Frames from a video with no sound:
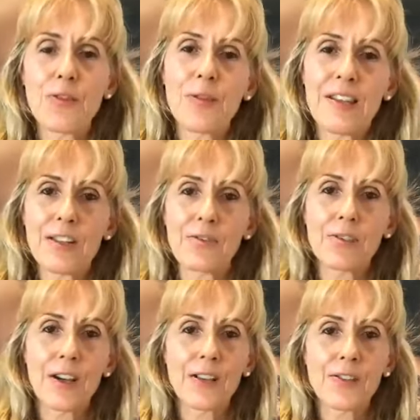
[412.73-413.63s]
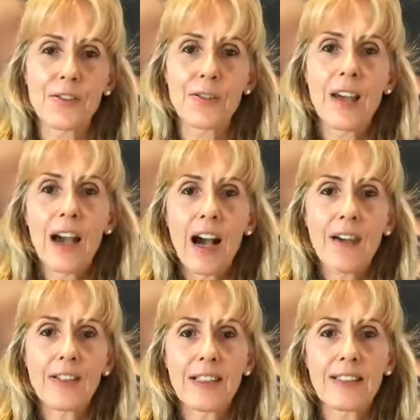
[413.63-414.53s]
or whether you're going to
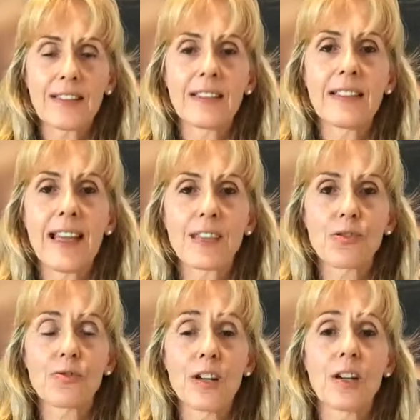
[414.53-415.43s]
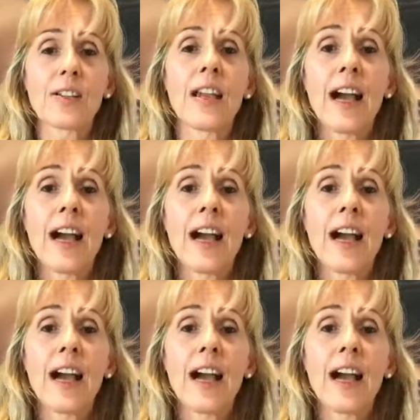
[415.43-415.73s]
have a listen later on.